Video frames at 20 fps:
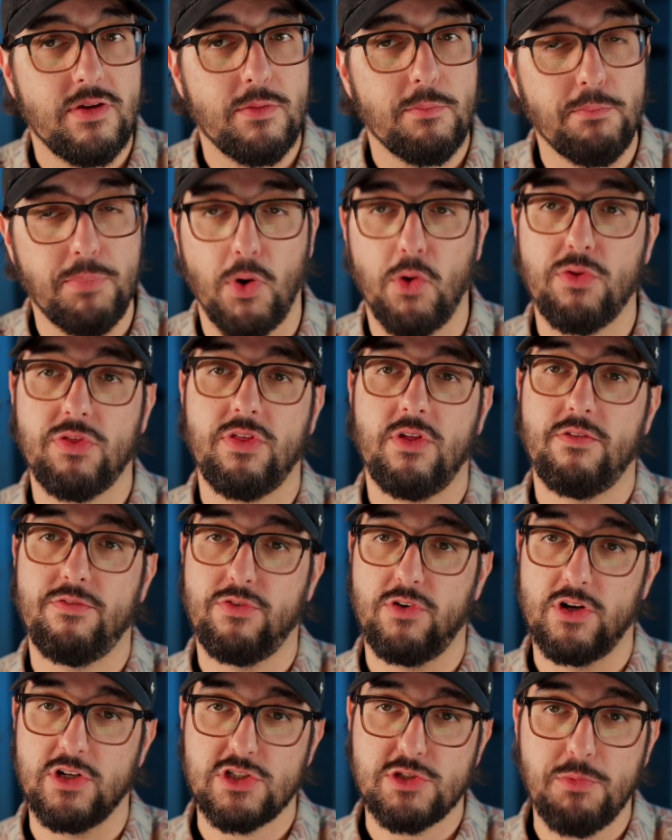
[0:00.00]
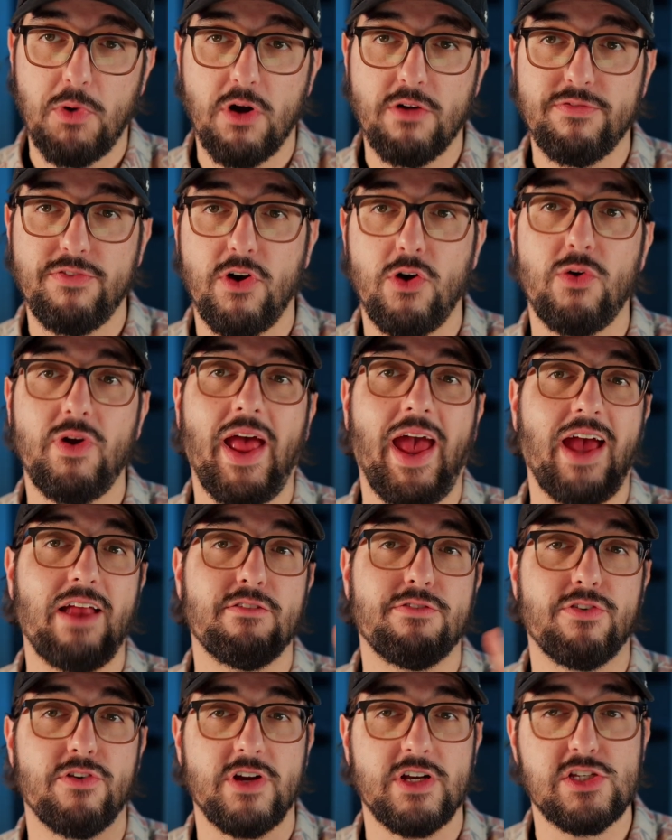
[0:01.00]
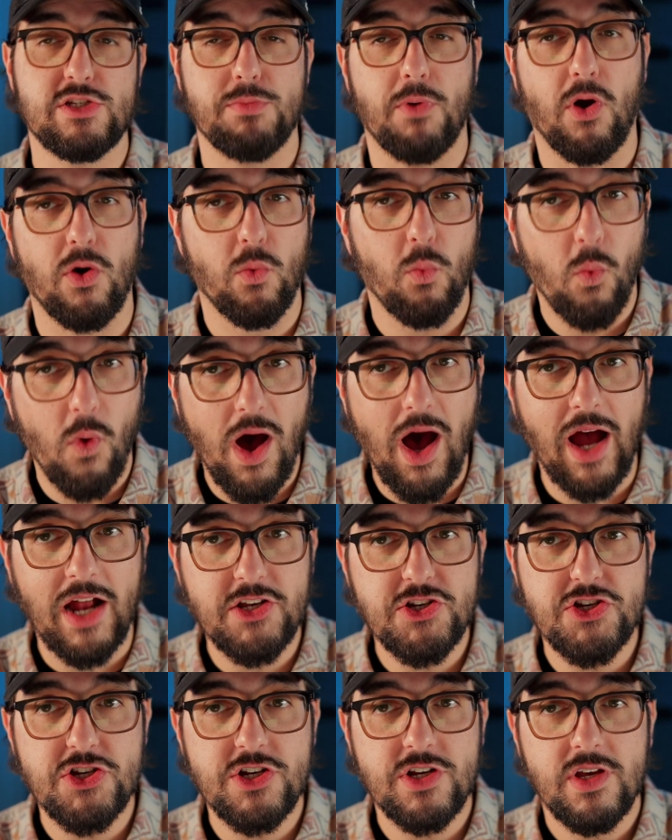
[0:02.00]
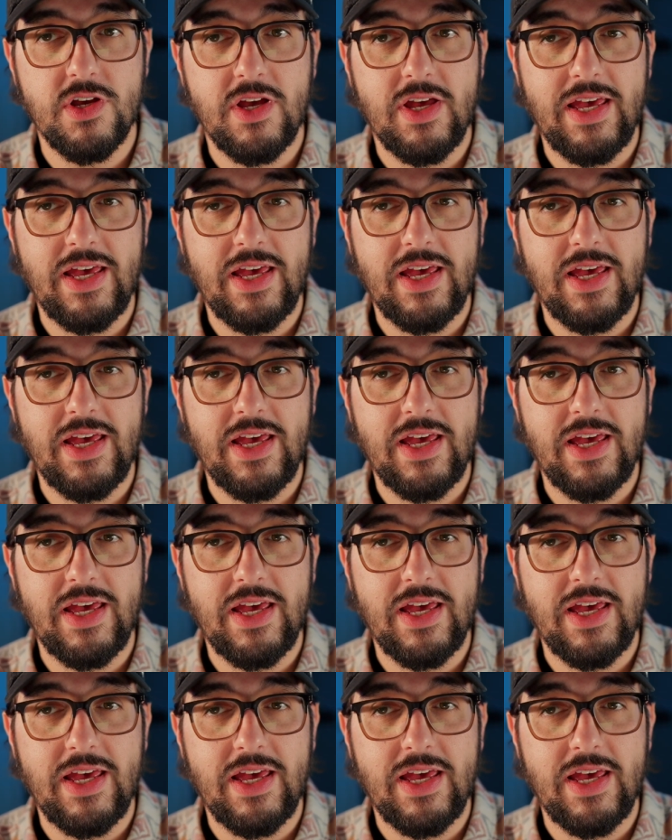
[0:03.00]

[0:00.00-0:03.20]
both for a smartphone and for a smartwatch,